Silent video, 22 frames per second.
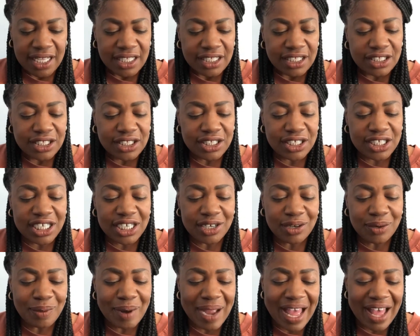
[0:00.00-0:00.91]
Looking
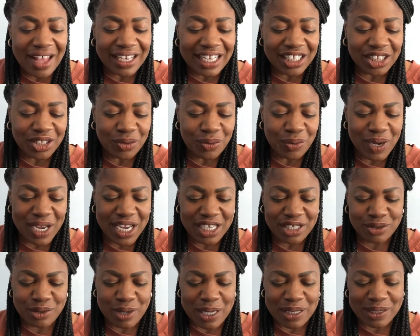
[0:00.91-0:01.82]
around at the
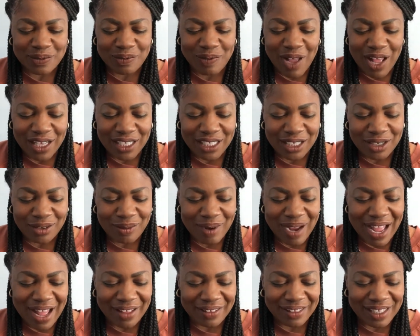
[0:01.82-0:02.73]
raindrops falling
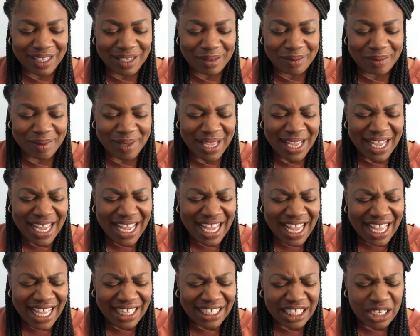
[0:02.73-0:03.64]
around them,
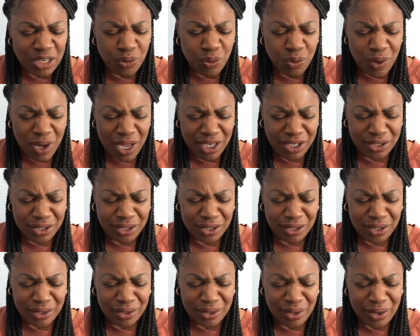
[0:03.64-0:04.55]
Ellie
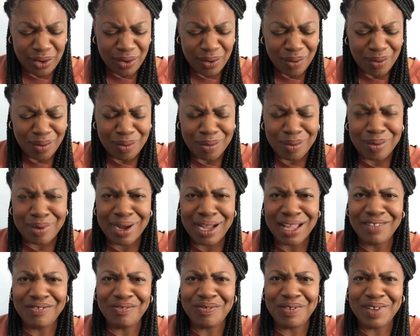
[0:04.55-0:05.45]
wondered
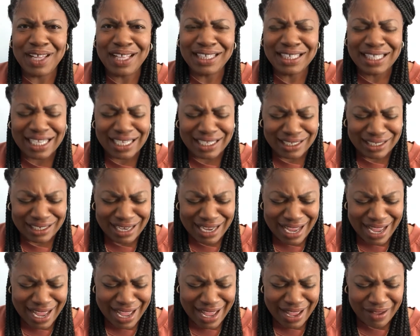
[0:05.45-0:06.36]
what fun they could
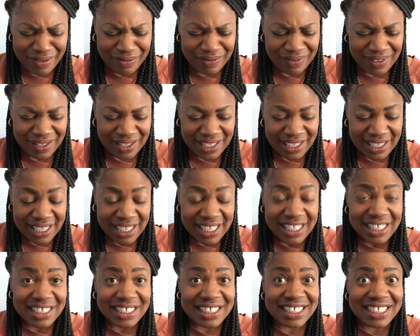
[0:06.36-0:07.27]
have.
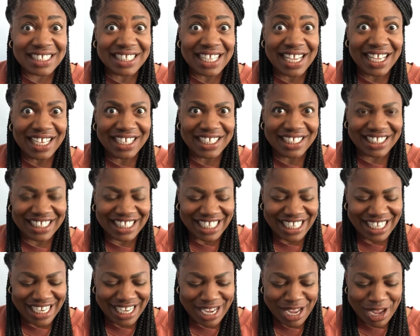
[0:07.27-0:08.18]

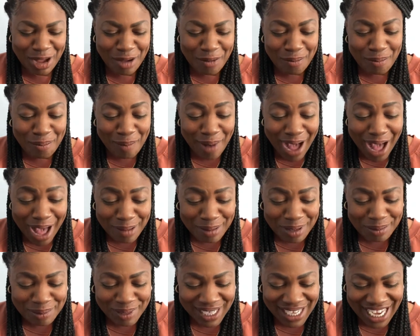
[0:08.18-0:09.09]
Suddenly,
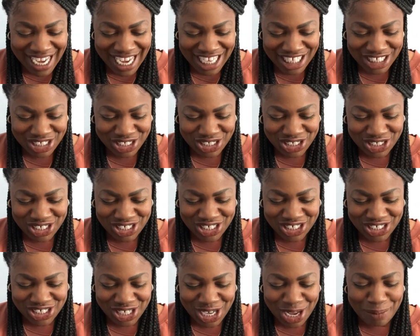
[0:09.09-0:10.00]
Mommy began to
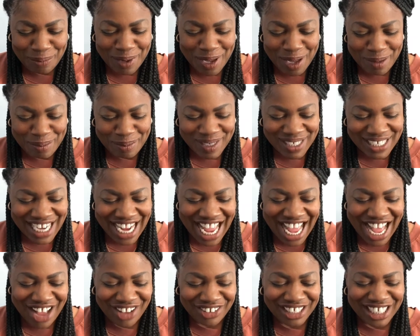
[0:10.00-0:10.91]
jump up and
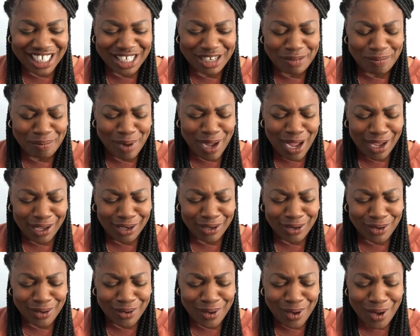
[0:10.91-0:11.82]
down in a
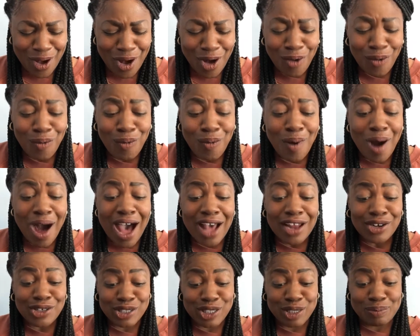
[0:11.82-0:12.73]
puddle.
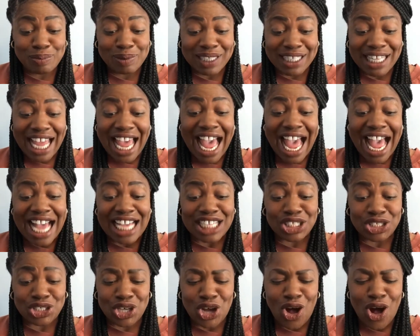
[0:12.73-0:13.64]
Water
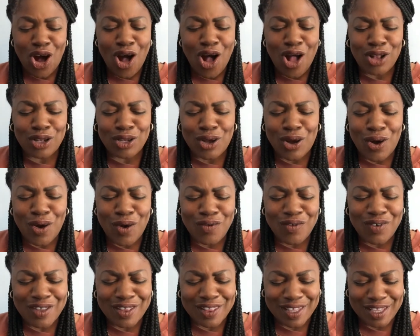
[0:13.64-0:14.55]
splashed all
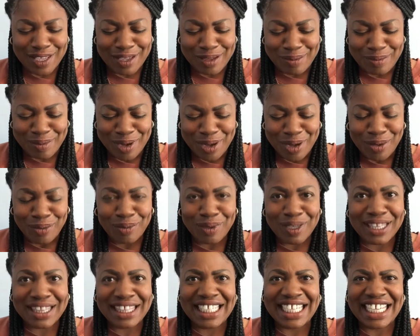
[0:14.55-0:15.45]
over them
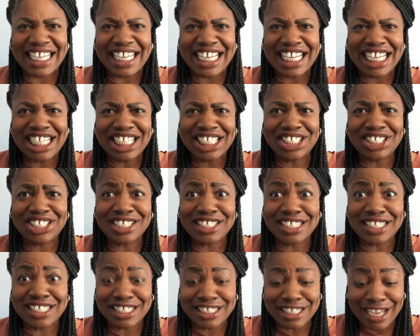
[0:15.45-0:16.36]
with each
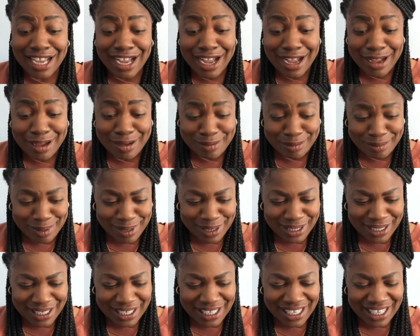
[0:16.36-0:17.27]
jump.
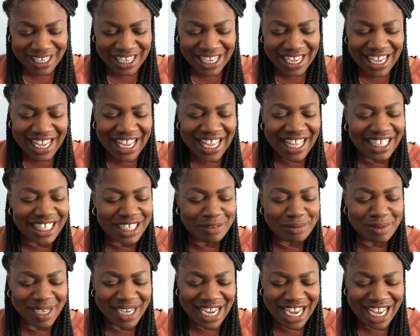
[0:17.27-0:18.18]
Ellie
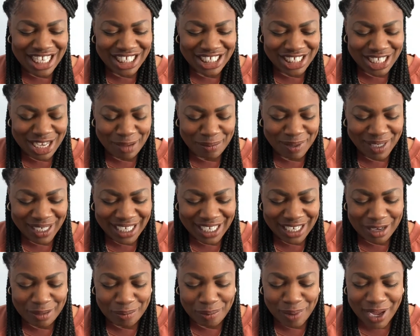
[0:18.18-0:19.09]
began jumping
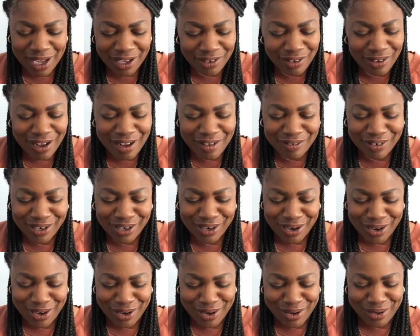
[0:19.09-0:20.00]
in a puddle of her
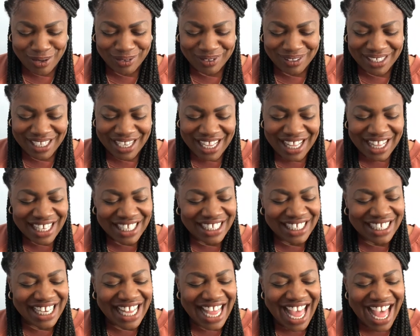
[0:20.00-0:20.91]
own,
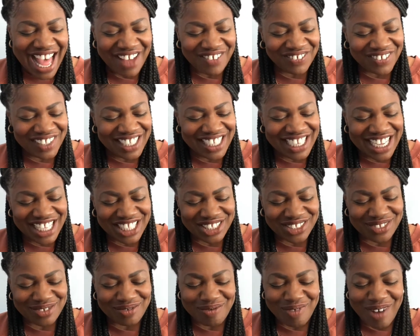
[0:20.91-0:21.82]
laughing as
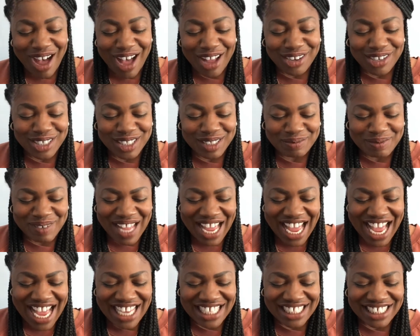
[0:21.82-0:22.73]
the water
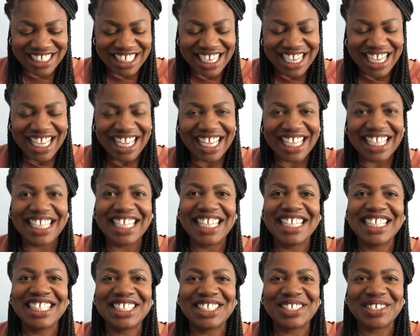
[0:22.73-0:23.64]
splashed
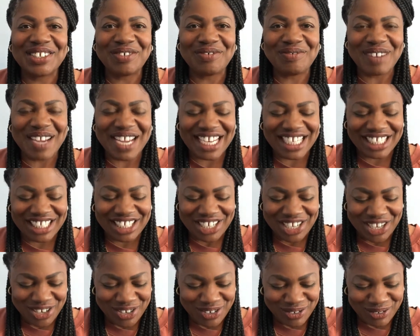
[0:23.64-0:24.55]
against her
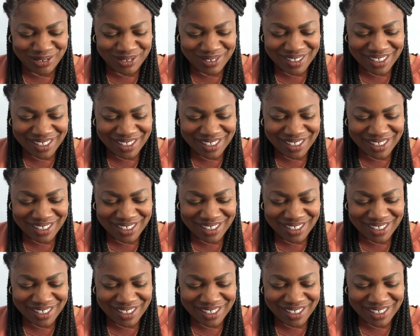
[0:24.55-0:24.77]
raincoat.